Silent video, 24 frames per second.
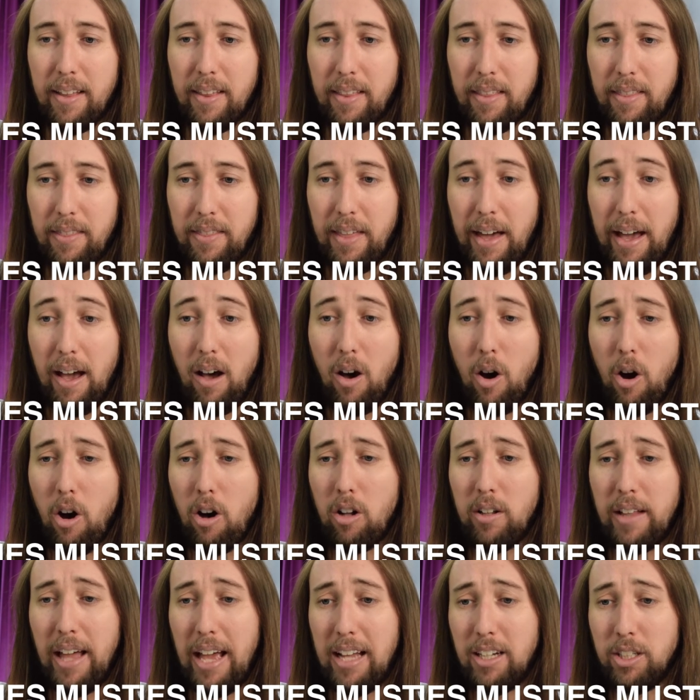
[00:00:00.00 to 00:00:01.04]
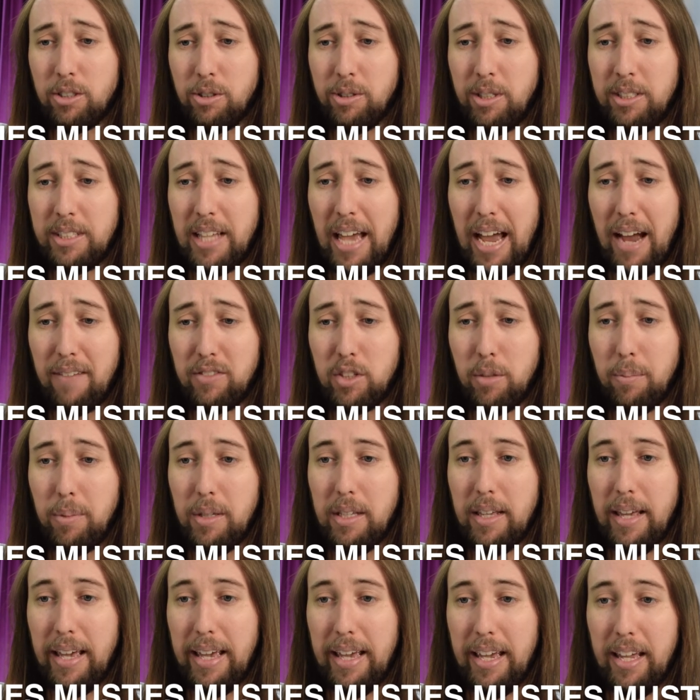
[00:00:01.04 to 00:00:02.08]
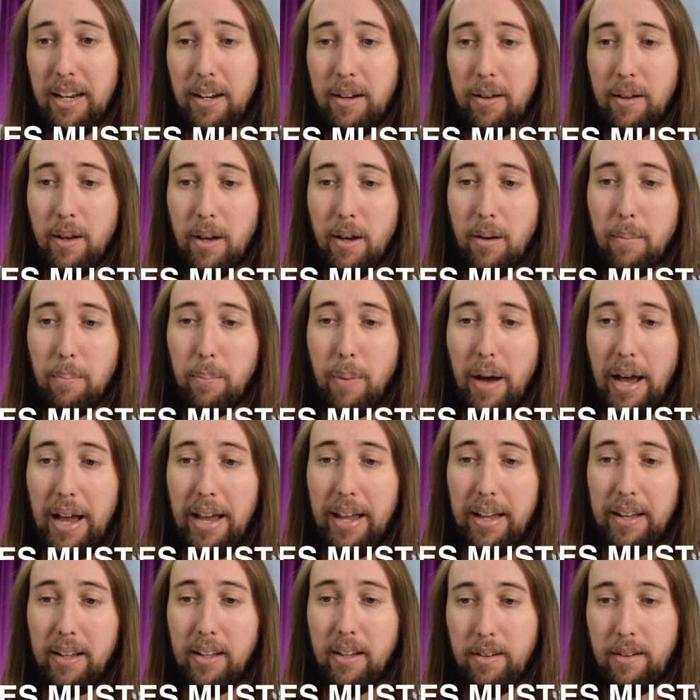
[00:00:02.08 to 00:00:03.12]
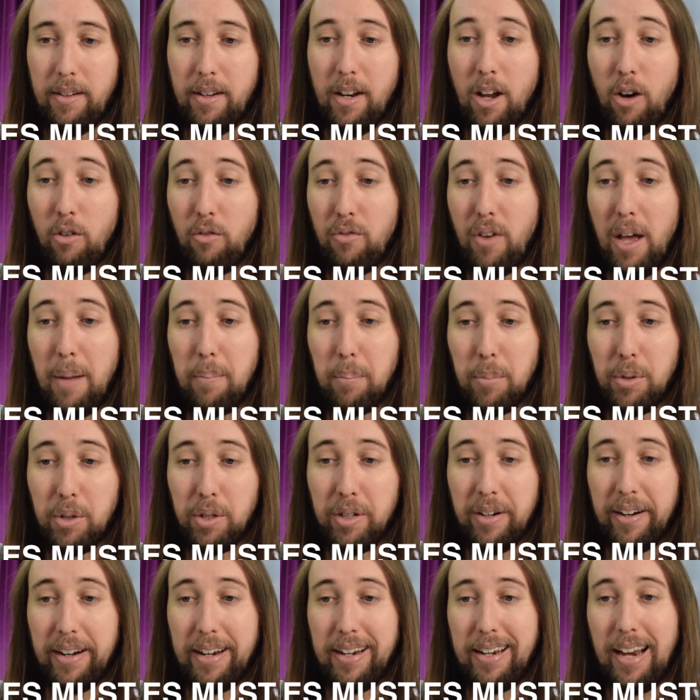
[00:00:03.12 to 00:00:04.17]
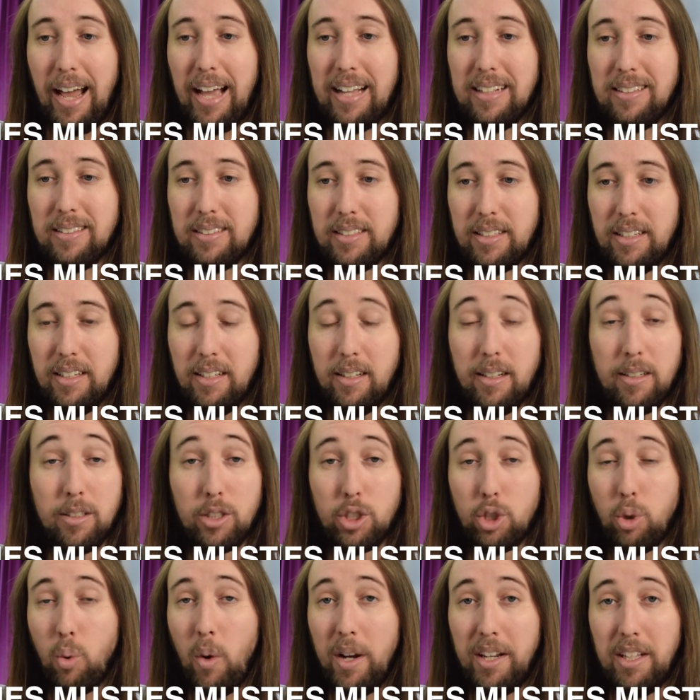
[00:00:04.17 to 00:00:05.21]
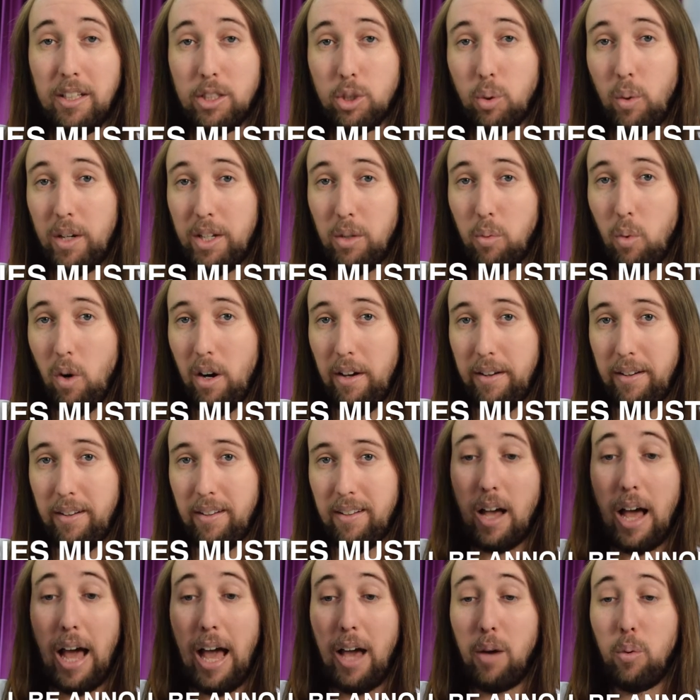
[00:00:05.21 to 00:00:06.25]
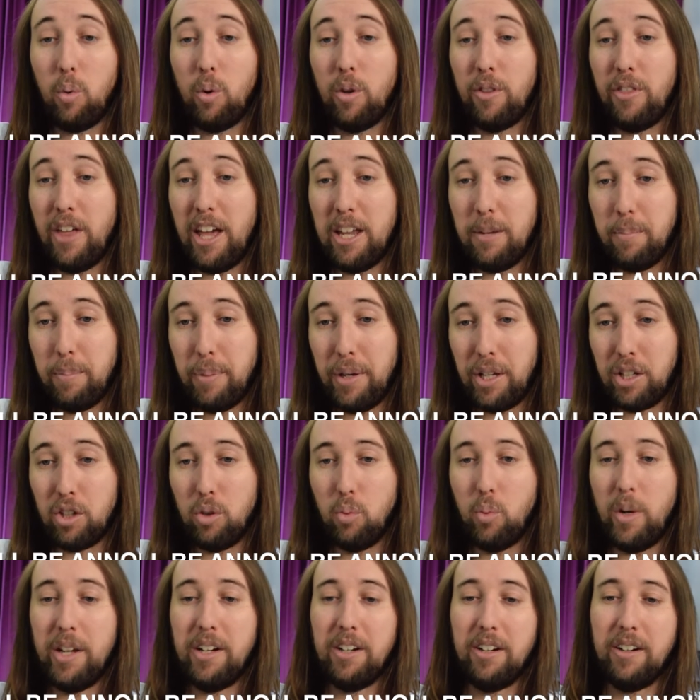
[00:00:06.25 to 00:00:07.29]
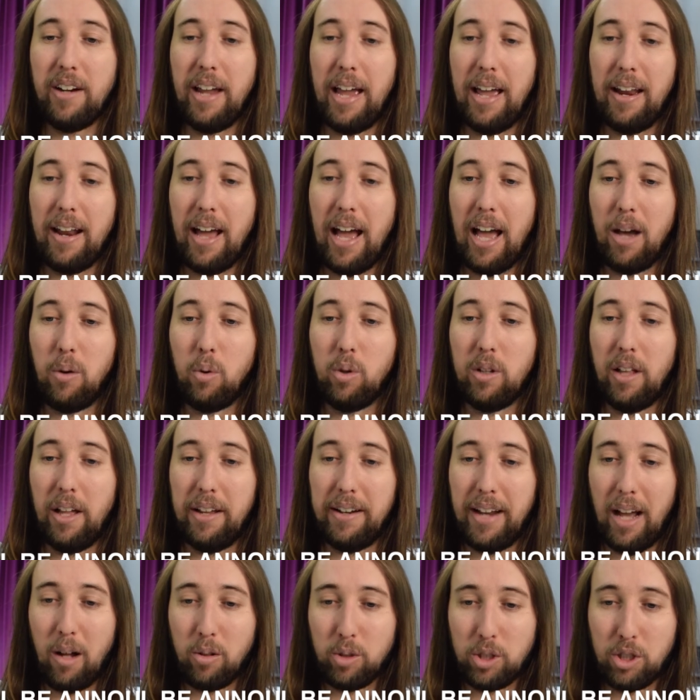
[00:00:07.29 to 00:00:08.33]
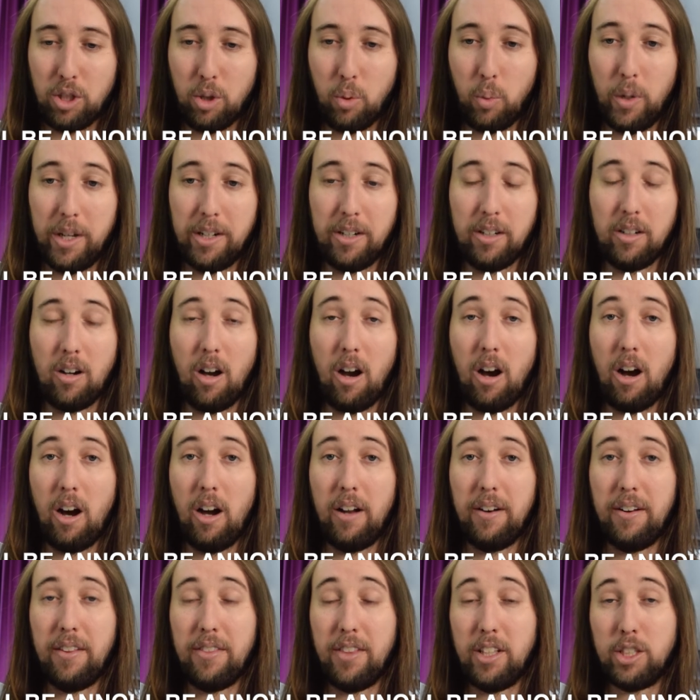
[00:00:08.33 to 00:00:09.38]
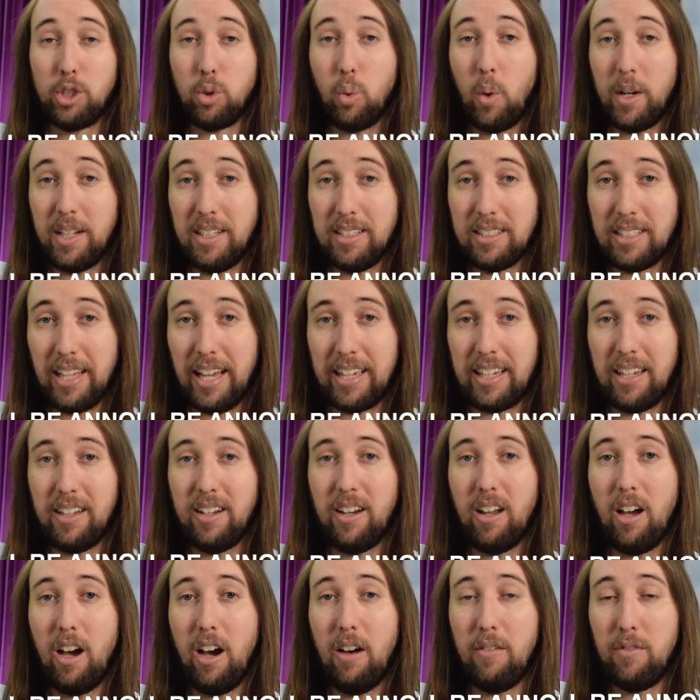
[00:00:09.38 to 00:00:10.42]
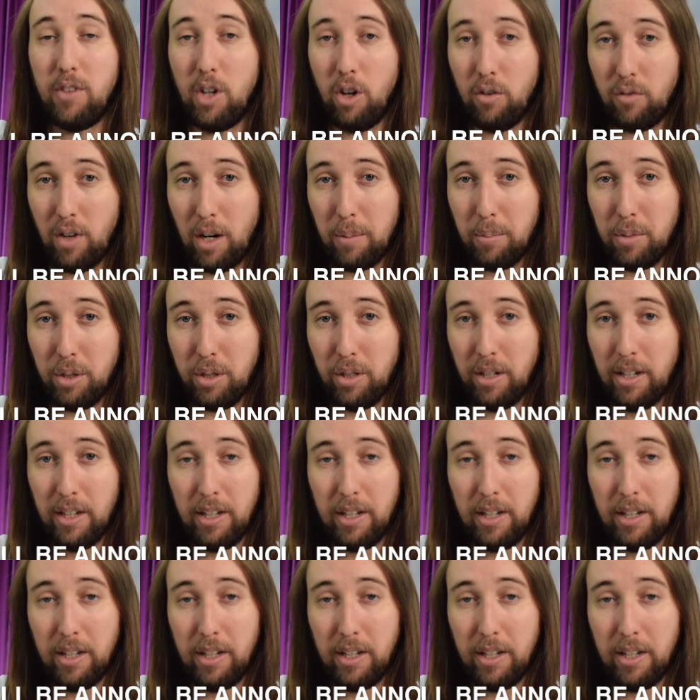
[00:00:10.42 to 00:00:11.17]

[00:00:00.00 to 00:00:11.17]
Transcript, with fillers: that all entries have to be in by November 19, 2021. I will then pick a winner and I will announce the winner on the 22nd of November